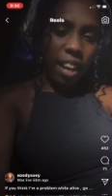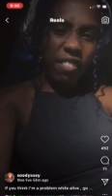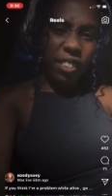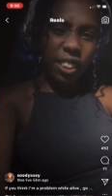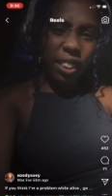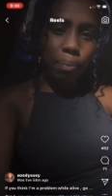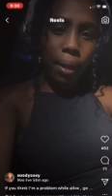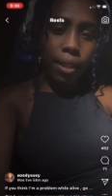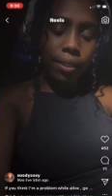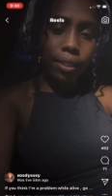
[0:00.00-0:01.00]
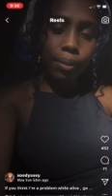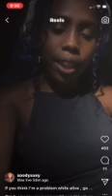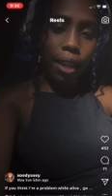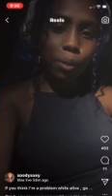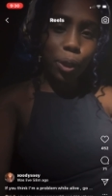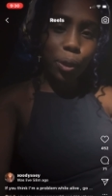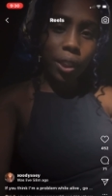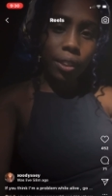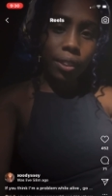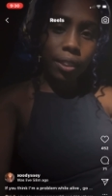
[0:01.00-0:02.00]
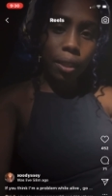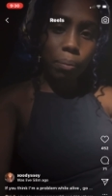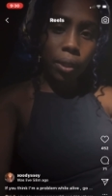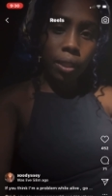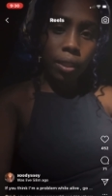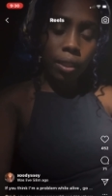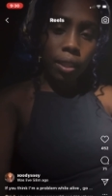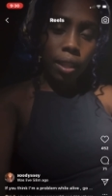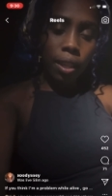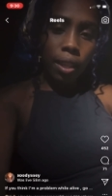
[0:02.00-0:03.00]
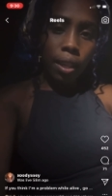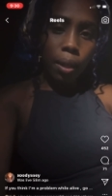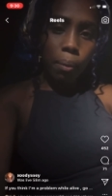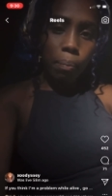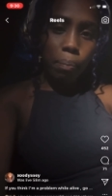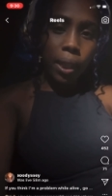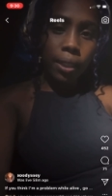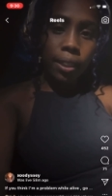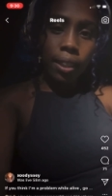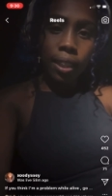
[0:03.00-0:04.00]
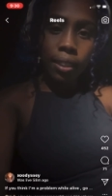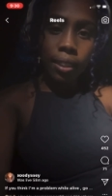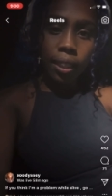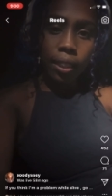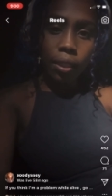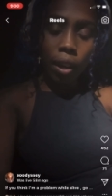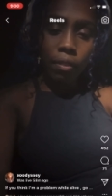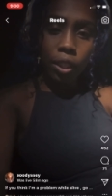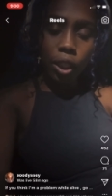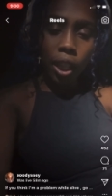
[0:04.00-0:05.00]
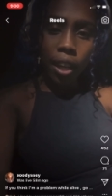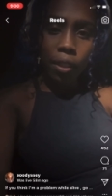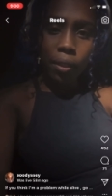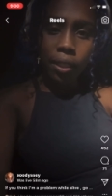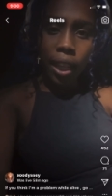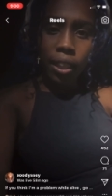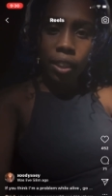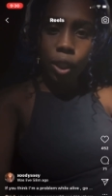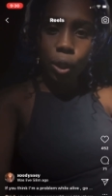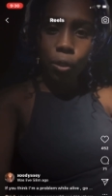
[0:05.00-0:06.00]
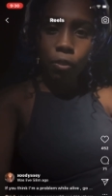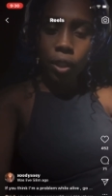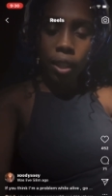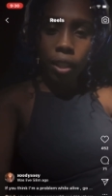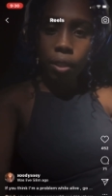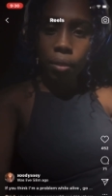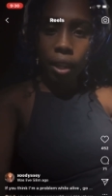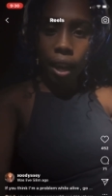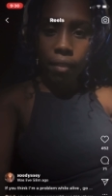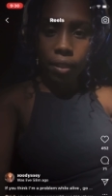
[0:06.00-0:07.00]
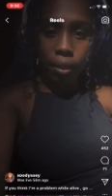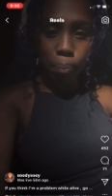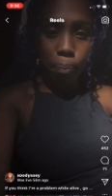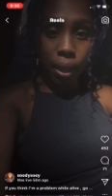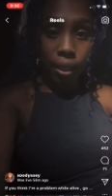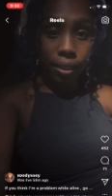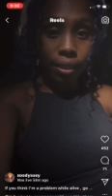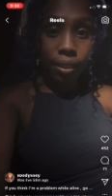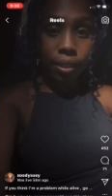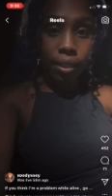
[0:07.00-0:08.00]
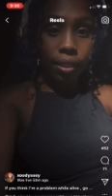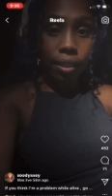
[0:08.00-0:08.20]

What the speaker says: Every smell sometimes triggers them. PTSD is off the chain on days that you feel like you are having the best.